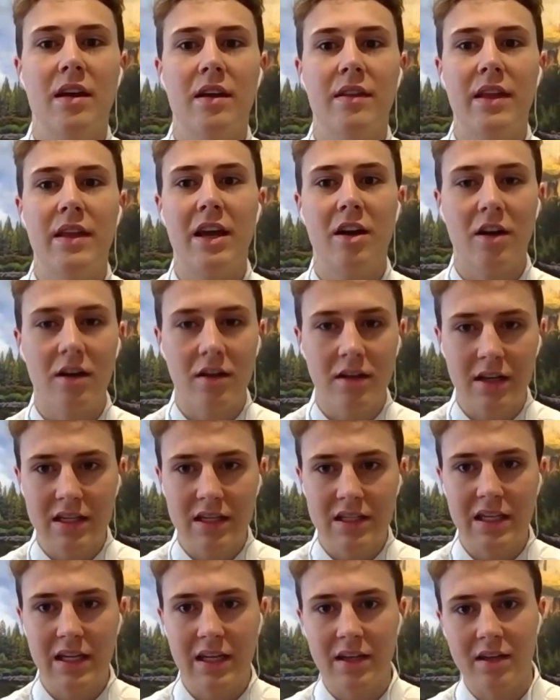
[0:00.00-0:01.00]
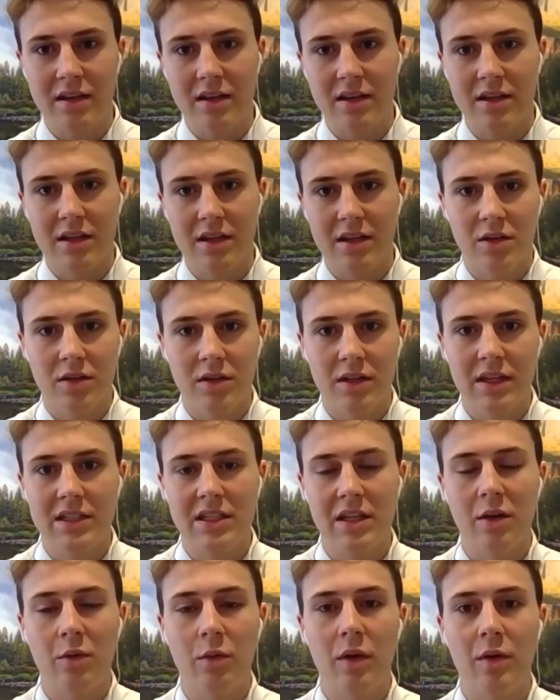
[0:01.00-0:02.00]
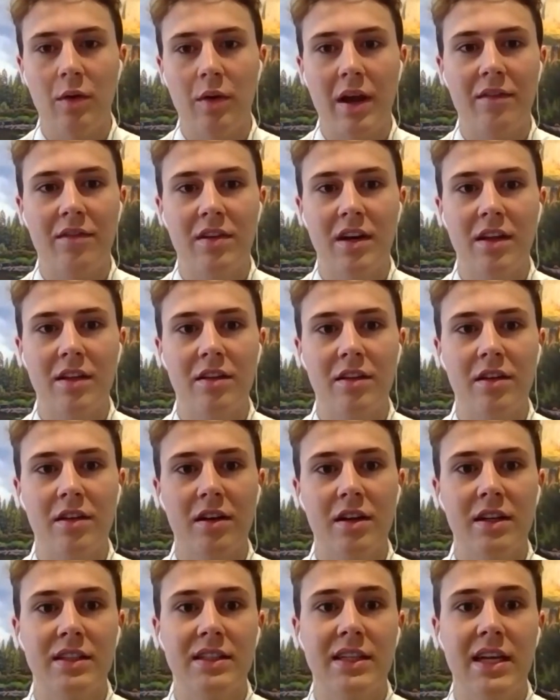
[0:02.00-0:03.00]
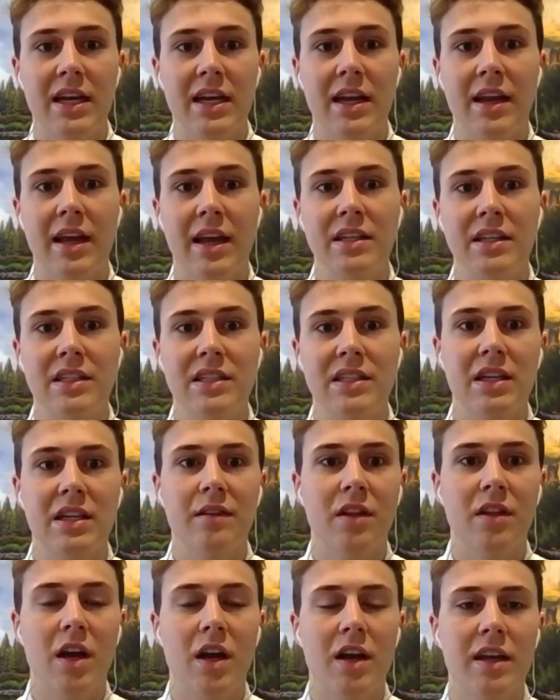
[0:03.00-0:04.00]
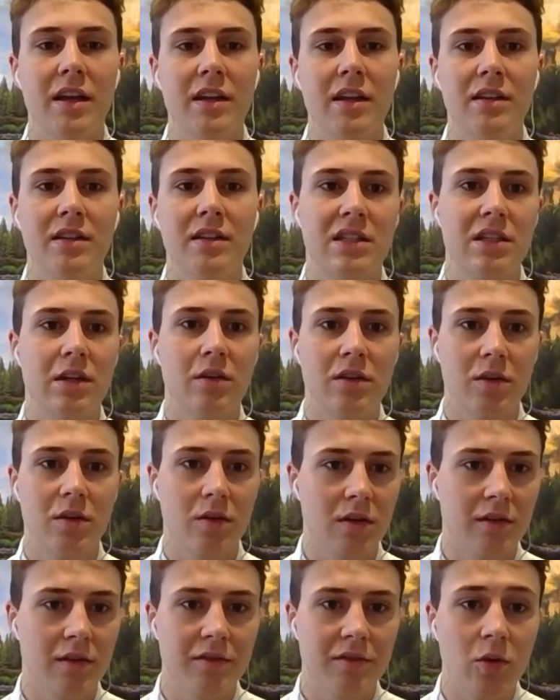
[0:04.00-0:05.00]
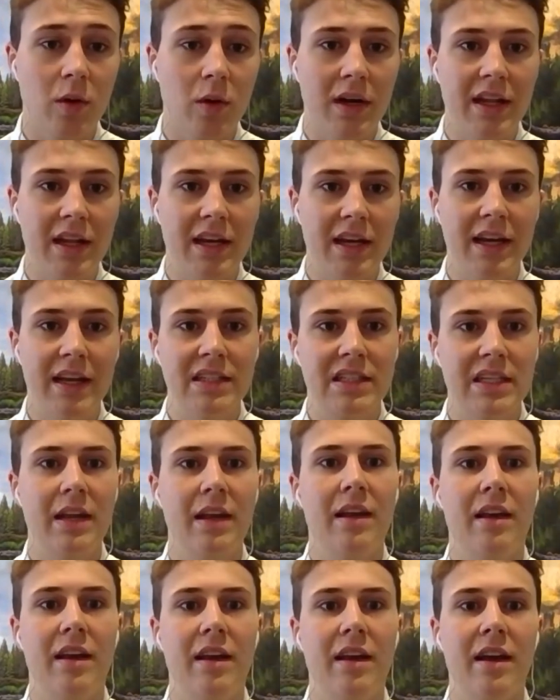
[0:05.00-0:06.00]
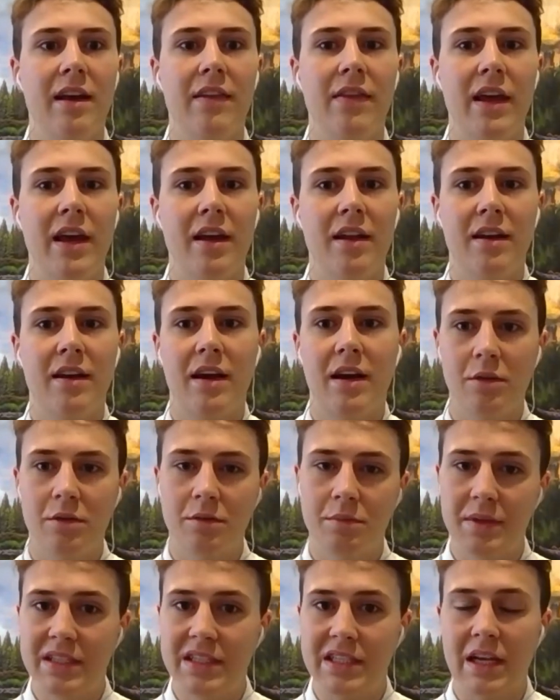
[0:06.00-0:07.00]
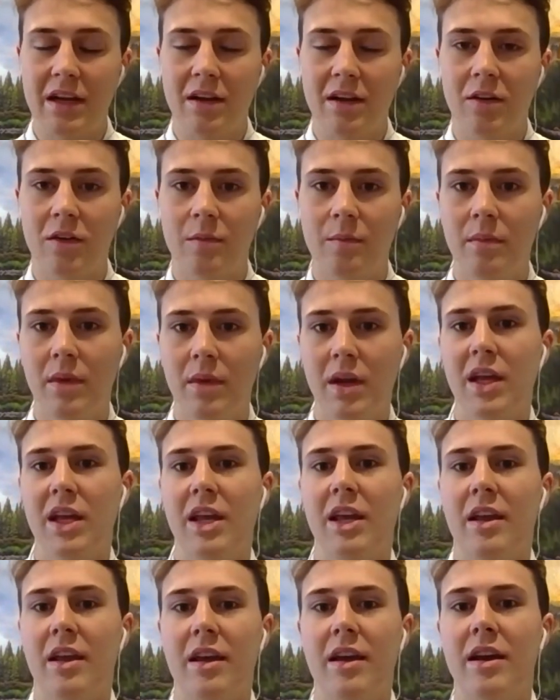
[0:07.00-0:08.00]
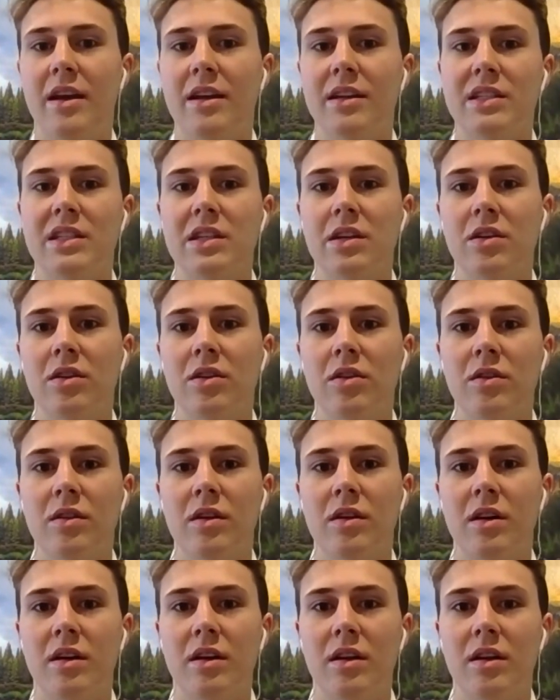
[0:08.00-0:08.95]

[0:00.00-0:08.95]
they called us and told us that we would have another 10 days of lock-in, so a total of 20 days, and then I would be sent home. And so